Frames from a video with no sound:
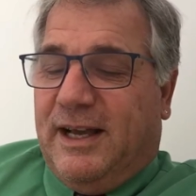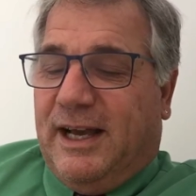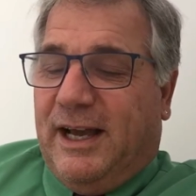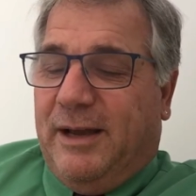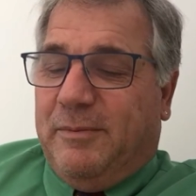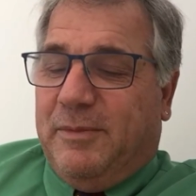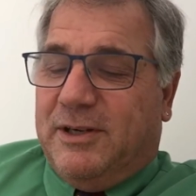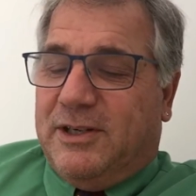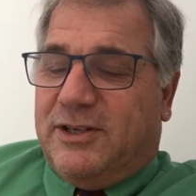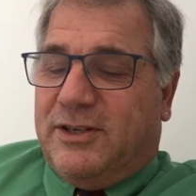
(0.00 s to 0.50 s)
"I
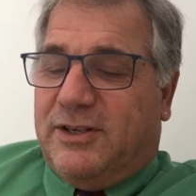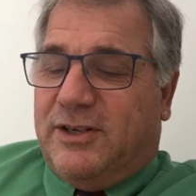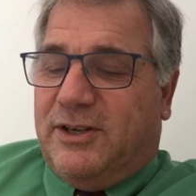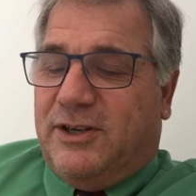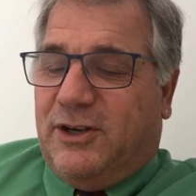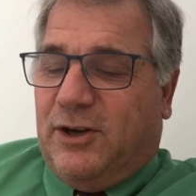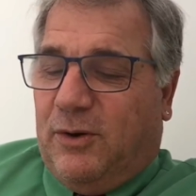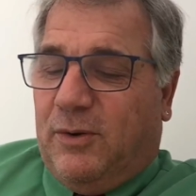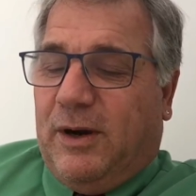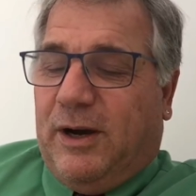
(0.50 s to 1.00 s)

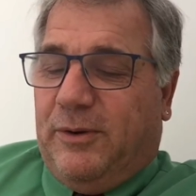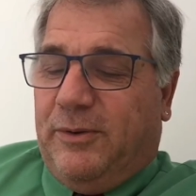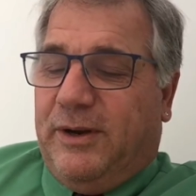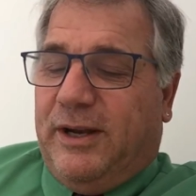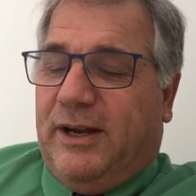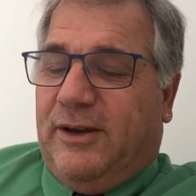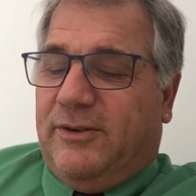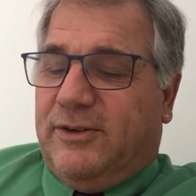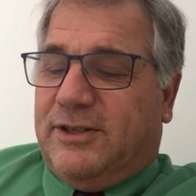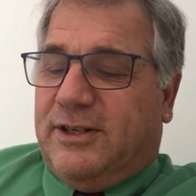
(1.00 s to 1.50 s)
must go out
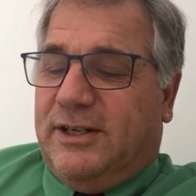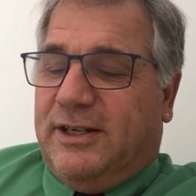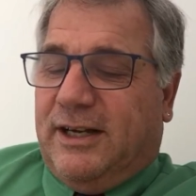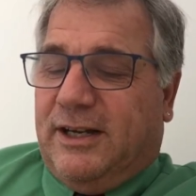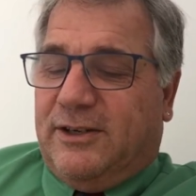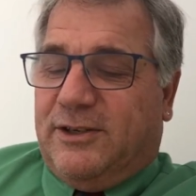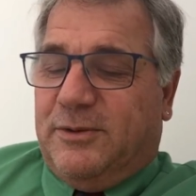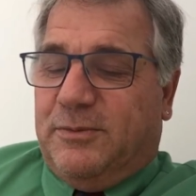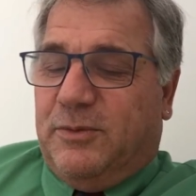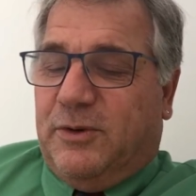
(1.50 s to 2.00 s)
now," said
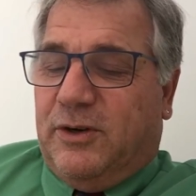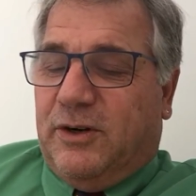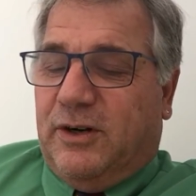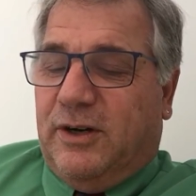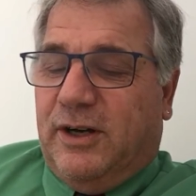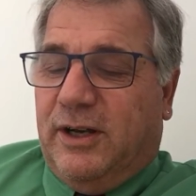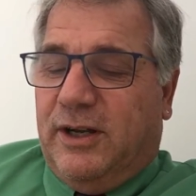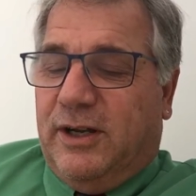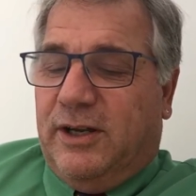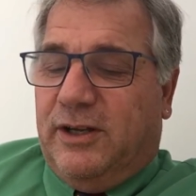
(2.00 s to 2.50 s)
Dr.
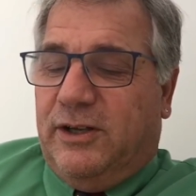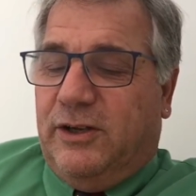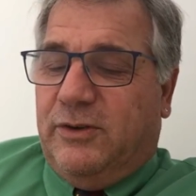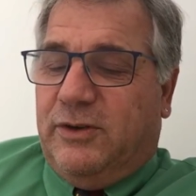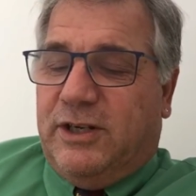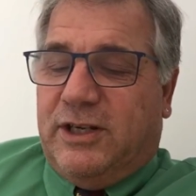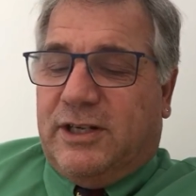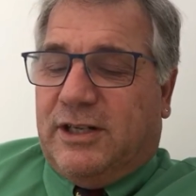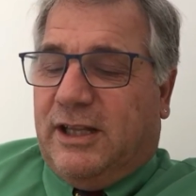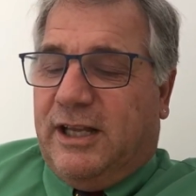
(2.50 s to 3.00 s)
Moore. "You
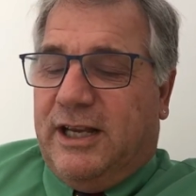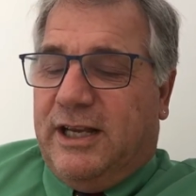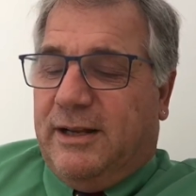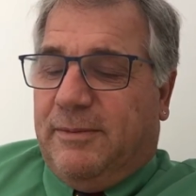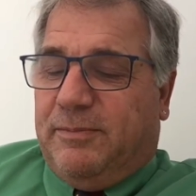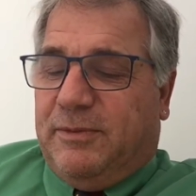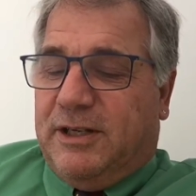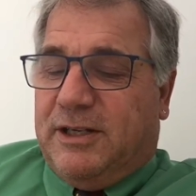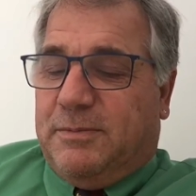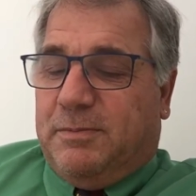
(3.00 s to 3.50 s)
just clean
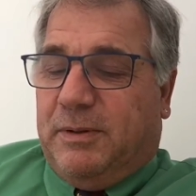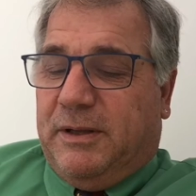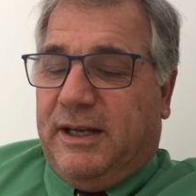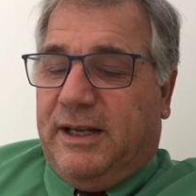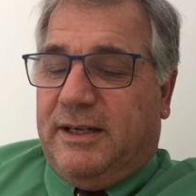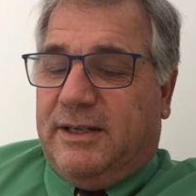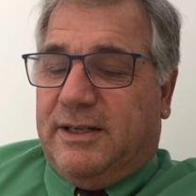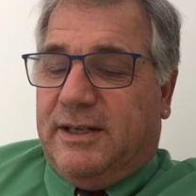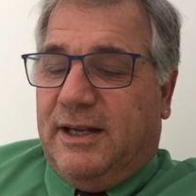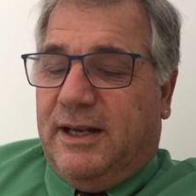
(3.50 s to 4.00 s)
up this
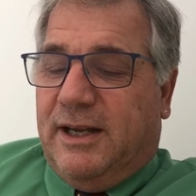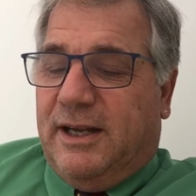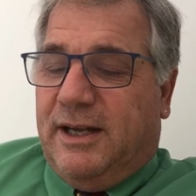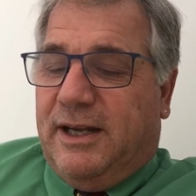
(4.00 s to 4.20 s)
place."